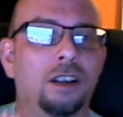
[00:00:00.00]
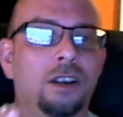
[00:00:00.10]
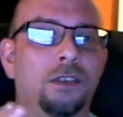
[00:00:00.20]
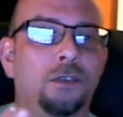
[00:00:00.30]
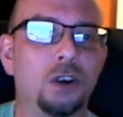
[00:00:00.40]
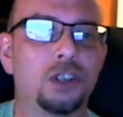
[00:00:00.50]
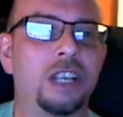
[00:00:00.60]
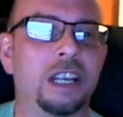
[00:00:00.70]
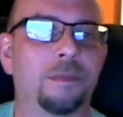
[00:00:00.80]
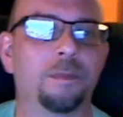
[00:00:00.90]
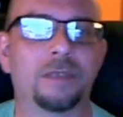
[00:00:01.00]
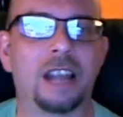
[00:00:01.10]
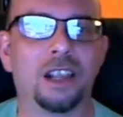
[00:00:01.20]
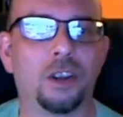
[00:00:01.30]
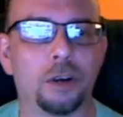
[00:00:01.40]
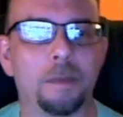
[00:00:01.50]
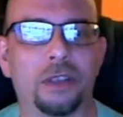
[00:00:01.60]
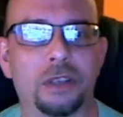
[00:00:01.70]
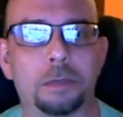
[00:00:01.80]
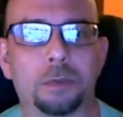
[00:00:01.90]
First thing I learned about
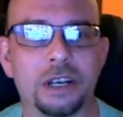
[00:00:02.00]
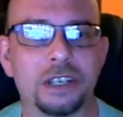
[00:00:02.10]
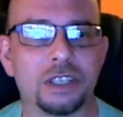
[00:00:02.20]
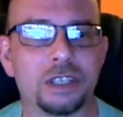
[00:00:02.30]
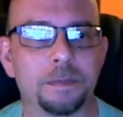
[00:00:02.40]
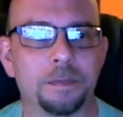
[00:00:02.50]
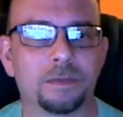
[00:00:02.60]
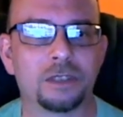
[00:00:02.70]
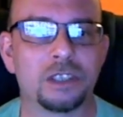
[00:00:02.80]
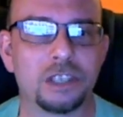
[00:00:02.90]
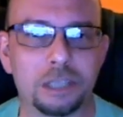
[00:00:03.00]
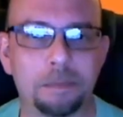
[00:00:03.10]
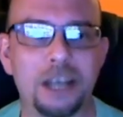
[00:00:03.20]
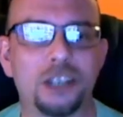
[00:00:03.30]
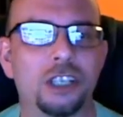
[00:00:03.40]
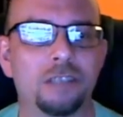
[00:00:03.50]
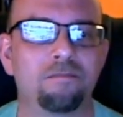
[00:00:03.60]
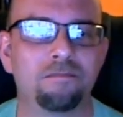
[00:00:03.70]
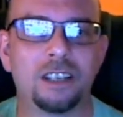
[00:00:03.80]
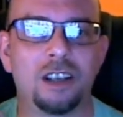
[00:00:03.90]
these Priuses, the suspension,
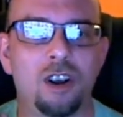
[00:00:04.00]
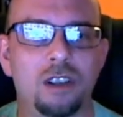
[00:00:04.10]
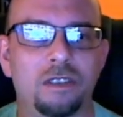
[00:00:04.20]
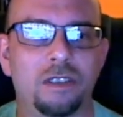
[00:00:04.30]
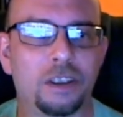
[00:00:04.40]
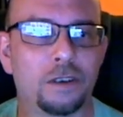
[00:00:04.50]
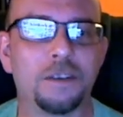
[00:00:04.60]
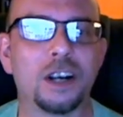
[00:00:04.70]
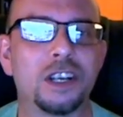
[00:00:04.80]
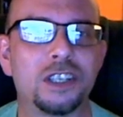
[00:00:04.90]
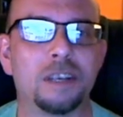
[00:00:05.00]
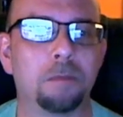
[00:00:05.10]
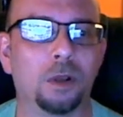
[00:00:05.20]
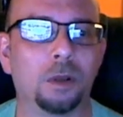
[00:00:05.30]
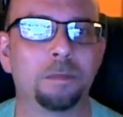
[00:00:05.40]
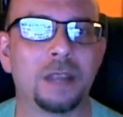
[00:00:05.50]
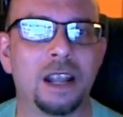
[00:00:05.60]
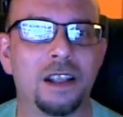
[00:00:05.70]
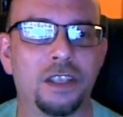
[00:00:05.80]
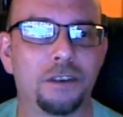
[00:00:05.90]
they're very simple.
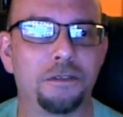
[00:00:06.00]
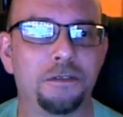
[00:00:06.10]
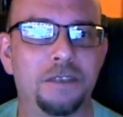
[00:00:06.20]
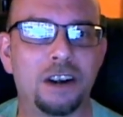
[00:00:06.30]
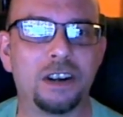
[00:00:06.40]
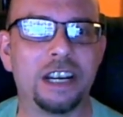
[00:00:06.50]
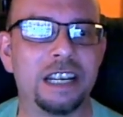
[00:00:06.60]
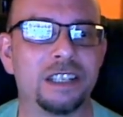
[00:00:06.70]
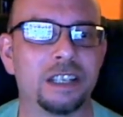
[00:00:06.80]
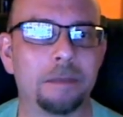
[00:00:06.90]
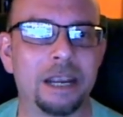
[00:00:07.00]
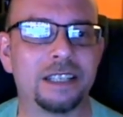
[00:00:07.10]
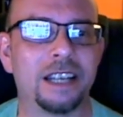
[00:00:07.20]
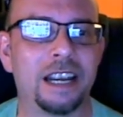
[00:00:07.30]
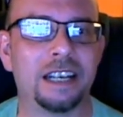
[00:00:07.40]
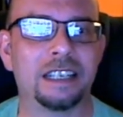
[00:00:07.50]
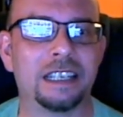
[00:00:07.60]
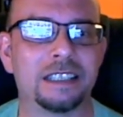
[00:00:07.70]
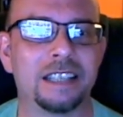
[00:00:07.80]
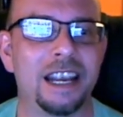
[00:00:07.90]
They're very easy to maintain.
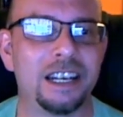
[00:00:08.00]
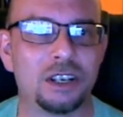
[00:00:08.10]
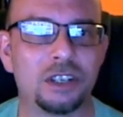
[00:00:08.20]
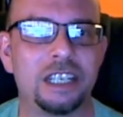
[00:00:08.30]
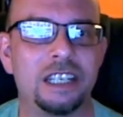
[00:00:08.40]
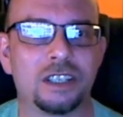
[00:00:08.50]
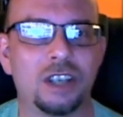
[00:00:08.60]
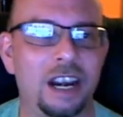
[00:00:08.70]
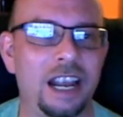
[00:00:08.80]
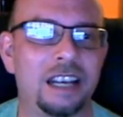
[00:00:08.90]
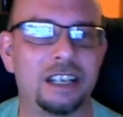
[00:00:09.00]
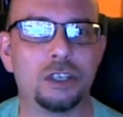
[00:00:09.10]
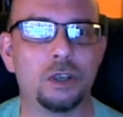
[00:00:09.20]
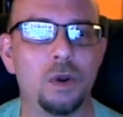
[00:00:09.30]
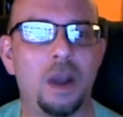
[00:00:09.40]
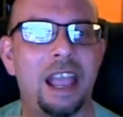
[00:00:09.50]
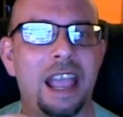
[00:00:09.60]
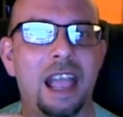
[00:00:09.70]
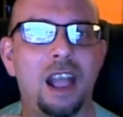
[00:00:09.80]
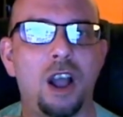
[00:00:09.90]
In 10 years, he has not had to do
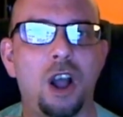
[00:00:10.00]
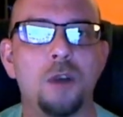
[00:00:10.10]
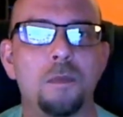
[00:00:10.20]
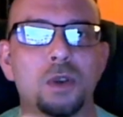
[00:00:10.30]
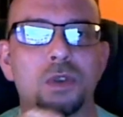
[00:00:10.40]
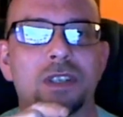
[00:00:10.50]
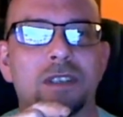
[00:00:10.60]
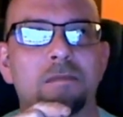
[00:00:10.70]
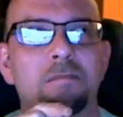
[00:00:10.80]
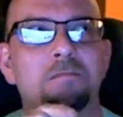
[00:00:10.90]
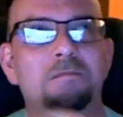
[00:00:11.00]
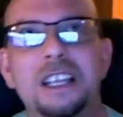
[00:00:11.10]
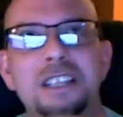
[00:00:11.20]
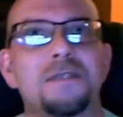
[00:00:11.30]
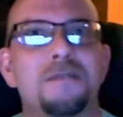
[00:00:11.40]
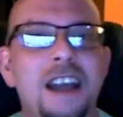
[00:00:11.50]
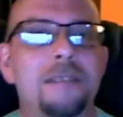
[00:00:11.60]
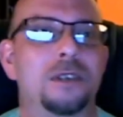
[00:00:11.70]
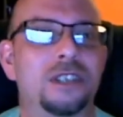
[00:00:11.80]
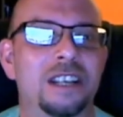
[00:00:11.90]
almost less than
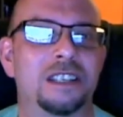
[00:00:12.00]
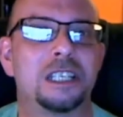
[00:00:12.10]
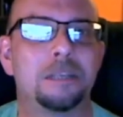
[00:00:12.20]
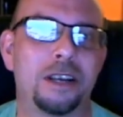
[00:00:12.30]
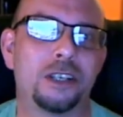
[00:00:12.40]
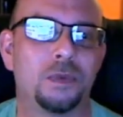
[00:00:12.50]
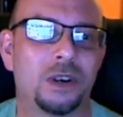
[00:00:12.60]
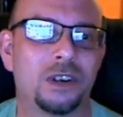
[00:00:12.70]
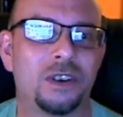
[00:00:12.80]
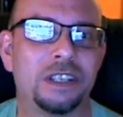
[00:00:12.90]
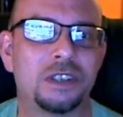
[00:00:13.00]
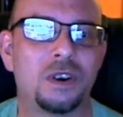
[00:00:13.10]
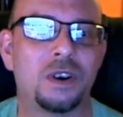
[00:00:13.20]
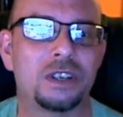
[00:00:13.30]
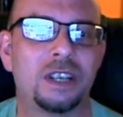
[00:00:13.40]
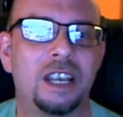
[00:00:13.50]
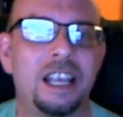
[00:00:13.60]
5% suspension work on these cars.